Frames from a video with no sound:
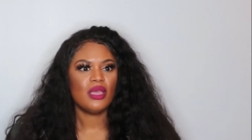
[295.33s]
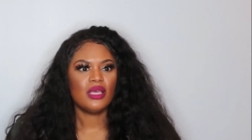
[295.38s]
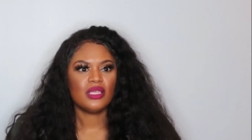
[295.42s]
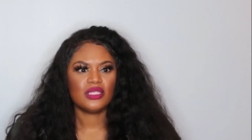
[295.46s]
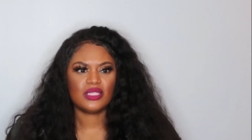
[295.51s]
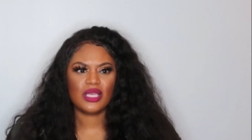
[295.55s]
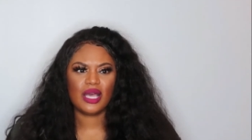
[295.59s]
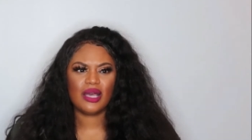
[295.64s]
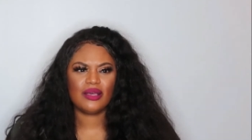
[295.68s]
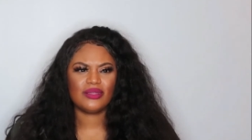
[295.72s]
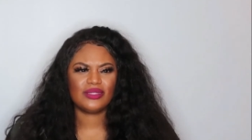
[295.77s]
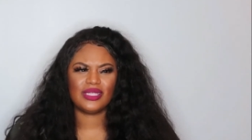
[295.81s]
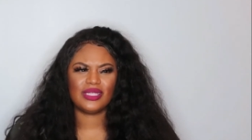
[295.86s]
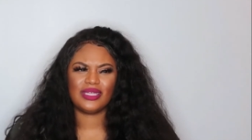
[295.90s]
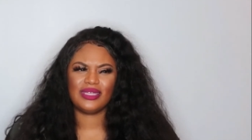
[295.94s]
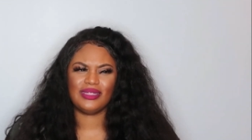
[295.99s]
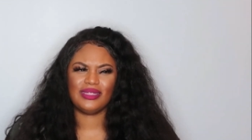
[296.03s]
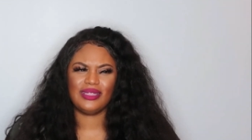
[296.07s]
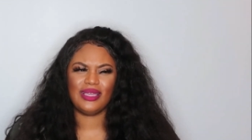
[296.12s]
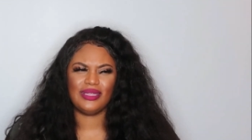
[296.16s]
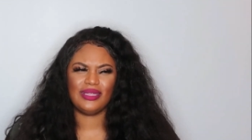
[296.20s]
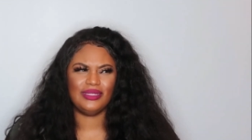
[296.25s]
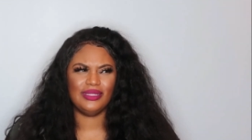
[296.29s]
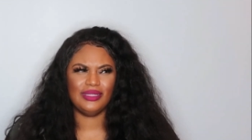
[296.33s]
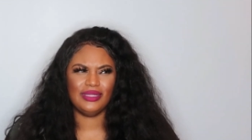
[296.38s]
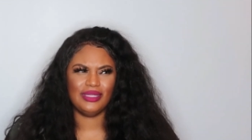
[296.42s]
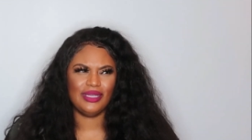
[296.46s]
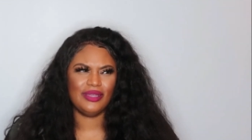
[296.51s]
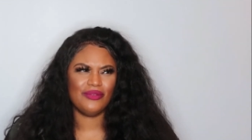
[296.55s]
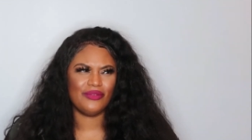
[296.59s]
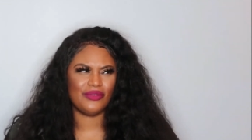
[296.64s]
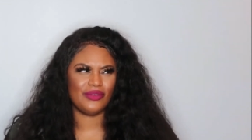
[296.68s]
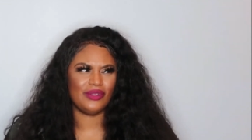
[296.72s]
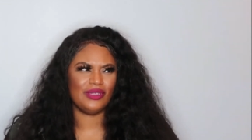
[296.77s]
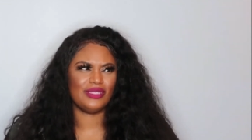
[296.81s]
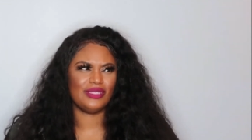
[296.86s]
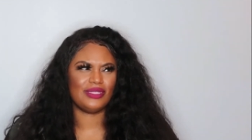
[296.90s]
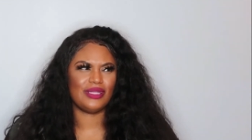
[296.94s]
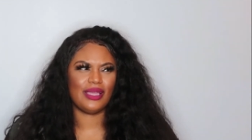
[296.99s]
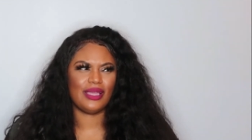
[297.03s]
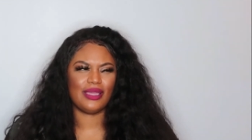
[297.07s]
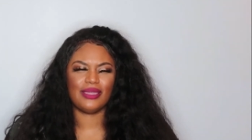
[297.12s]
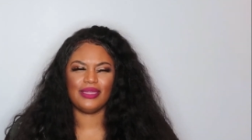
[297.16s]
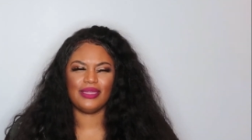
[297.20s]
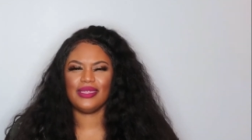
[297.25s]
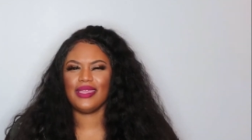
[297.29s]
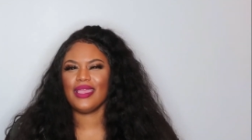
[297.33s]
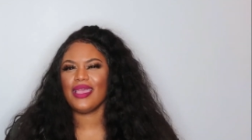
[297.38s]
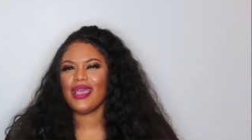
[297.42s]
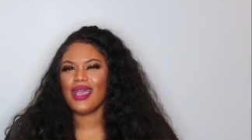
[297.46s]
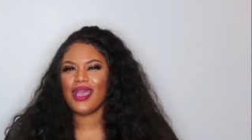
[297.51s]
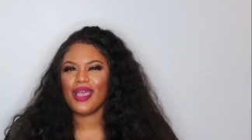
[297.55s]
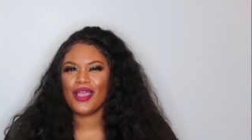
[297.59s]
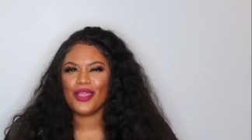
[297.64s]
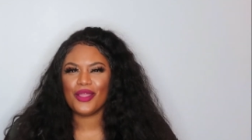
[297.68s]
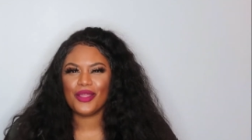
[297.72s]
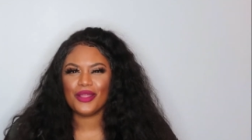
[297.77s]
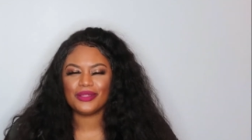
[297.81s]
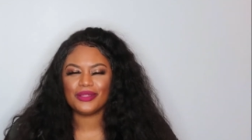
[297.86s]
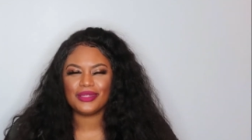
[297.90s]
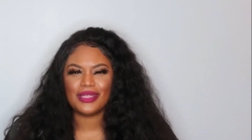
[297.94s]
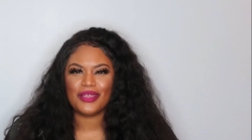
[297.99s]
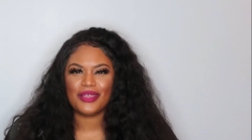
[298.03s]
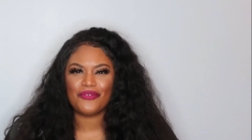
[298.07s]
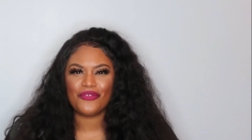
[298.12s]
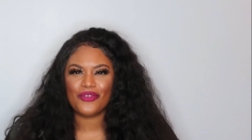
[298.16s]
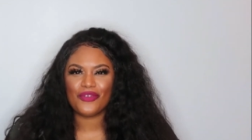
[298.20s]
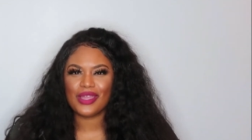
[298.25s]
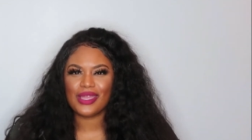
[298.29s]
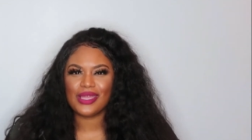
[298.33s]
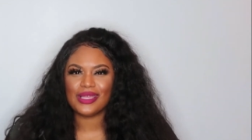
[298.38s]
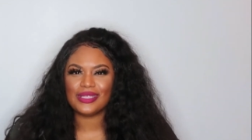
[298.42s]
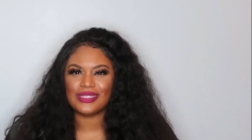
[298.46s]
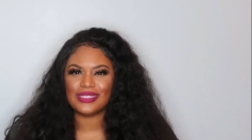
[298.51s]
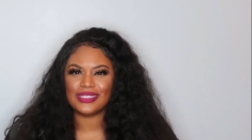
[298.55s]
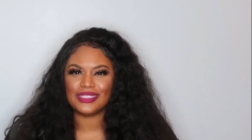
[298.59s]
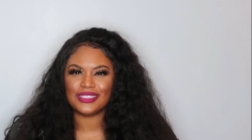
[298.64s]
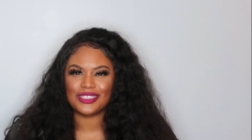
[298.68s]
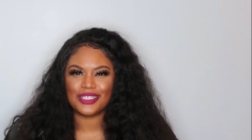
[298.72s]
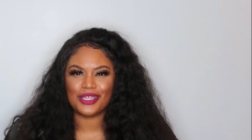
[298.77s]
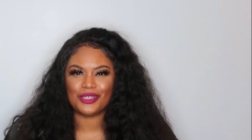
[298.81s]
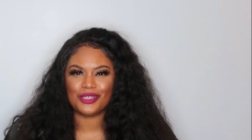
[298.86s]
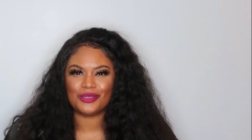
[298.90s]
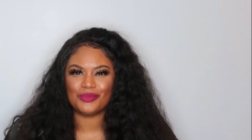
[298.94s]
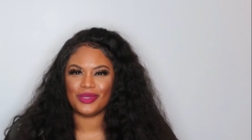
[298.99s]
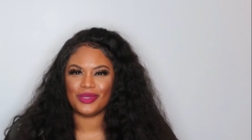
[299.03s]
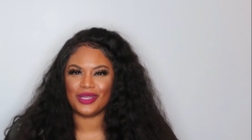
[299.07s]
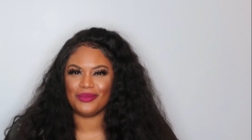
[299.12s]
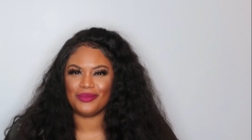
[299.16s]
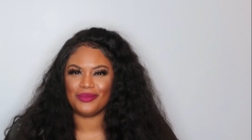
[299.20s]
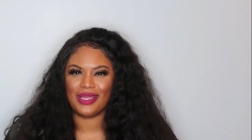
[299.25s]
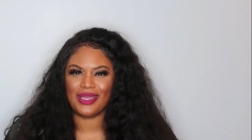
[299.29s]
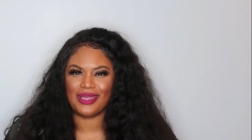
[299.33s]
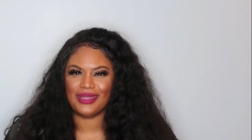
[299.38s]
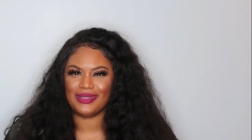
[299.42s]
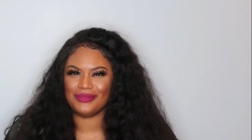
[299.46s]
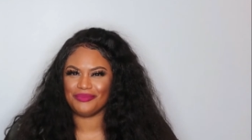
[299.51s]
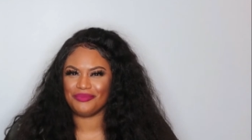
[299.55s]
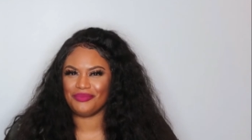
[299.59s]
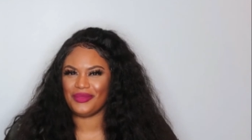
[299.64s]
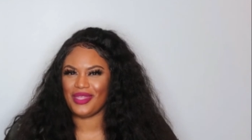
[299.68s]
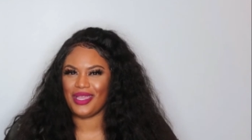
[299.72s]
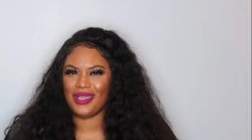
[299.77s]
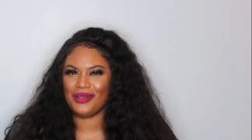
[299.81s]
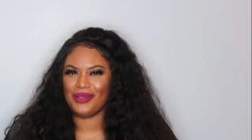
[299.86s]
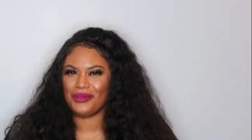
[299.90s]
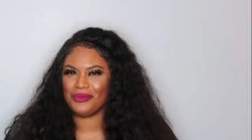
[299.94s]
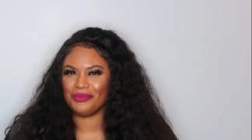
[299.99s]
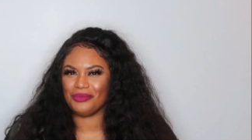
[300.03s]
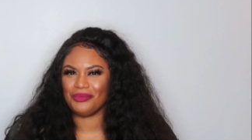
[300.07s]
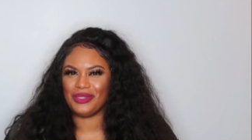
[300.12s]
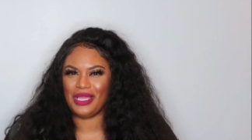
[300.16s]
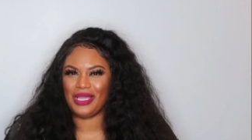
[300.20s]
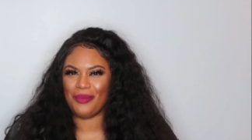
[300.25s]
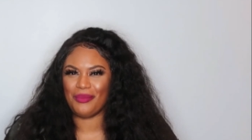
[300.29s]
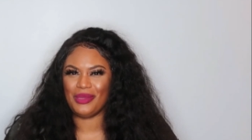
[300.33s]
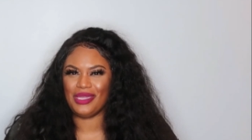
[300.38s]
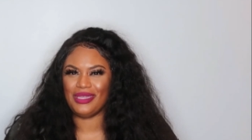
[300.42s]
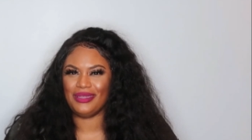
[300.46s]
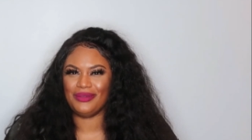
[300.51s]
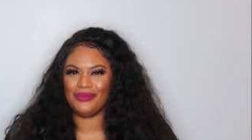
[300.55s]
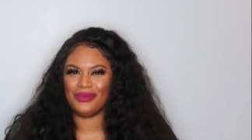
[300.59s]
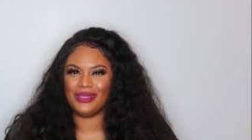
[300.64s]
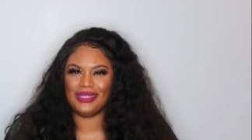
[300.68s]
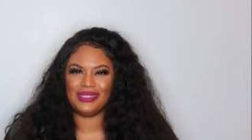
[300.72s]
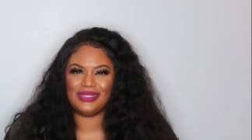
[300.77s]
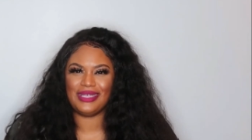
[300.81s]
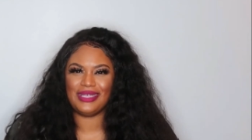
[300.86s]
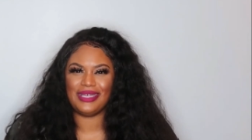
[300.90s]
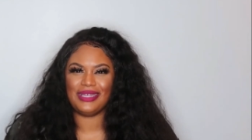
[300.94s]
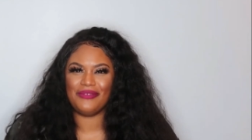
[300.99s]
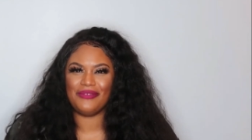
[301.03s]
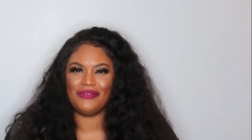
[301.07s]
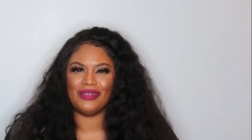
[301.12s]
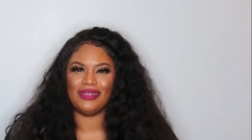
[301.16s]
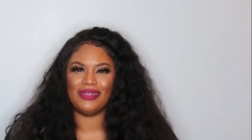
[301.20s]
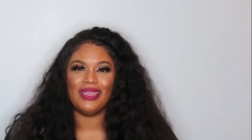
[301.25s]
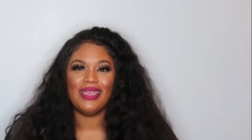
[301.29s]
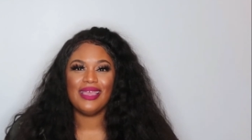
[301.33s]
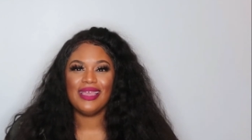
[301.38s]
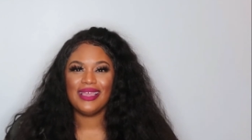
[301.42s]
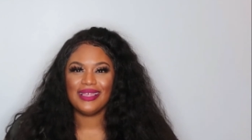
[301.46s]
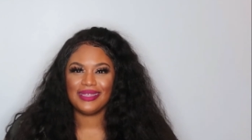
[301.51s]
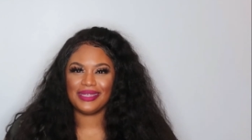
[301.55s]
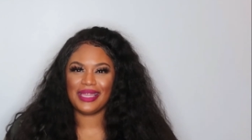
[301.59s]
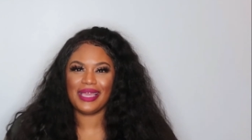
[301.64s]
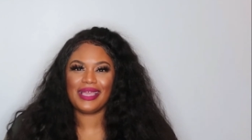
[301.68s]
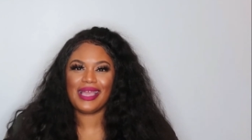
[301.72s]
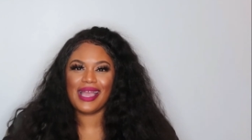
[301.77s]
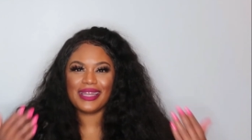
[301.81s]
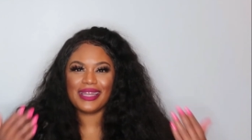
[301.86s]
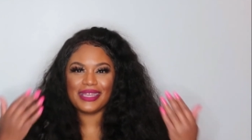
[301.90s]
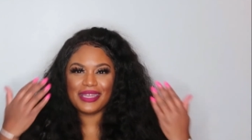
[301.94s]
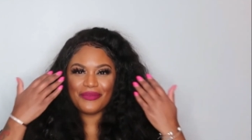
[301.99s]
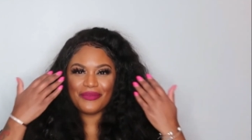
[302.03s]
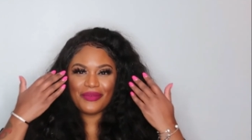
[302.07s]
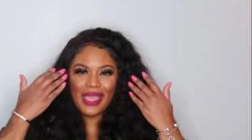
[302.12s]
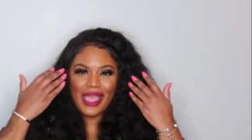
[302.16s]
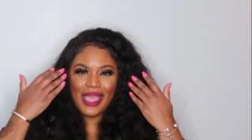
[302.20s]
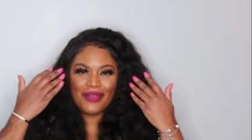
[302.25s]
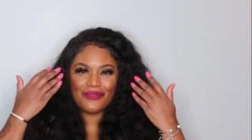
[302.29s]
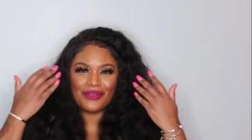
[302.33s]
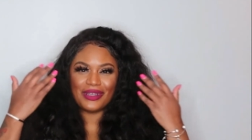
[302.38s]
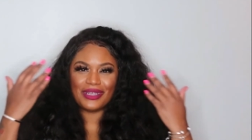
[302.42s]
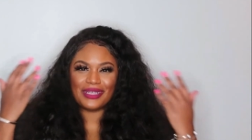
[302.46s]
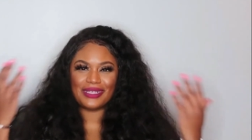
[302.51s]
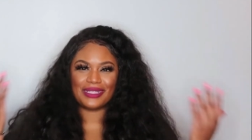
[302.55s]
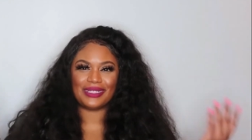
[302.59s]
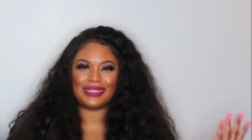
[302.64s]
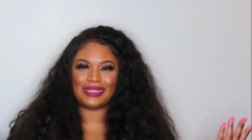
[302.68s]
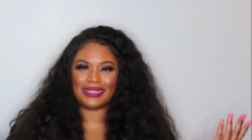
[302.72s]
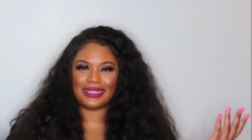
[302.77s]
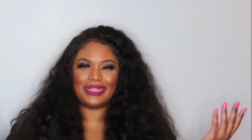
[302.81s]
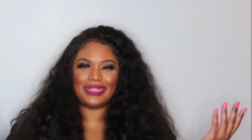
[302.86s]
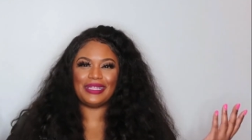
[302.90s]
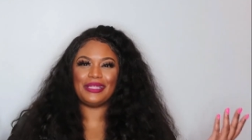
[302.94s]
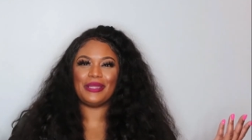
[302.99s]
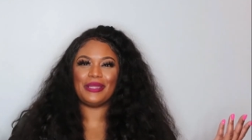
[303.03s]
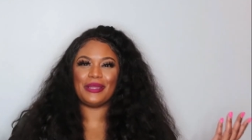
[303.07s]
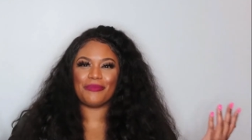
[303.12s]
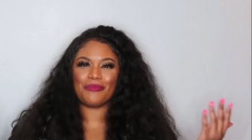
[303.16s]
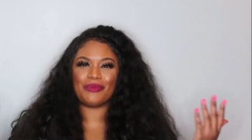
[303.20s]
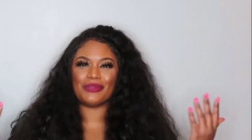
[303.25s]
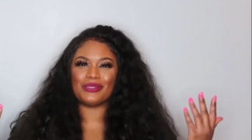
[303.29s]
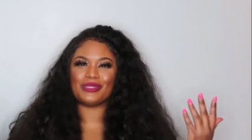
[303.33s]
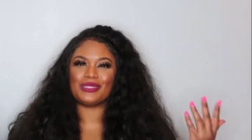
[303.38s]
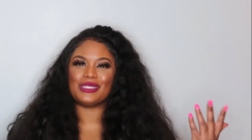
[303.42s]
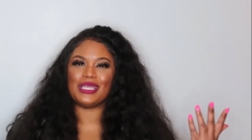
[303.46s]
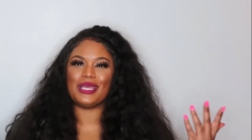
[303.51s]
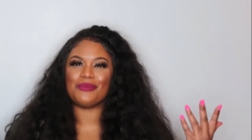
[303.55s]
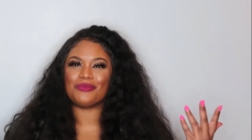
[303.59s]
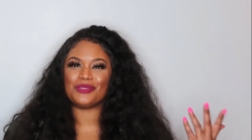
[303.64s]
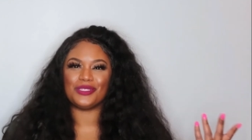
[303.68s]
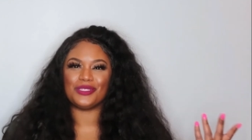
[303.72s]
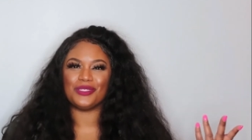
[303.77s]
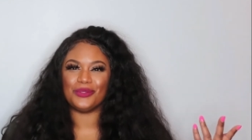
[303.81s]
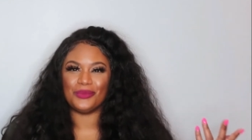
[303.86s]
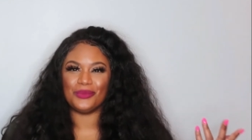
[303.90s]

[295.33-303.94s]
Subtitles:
So I was thinking, like, deliverance, like, yeah, I heard that phrase in church, but I'm like, no, I mean, what does that even, like, I didn't even have a clear perception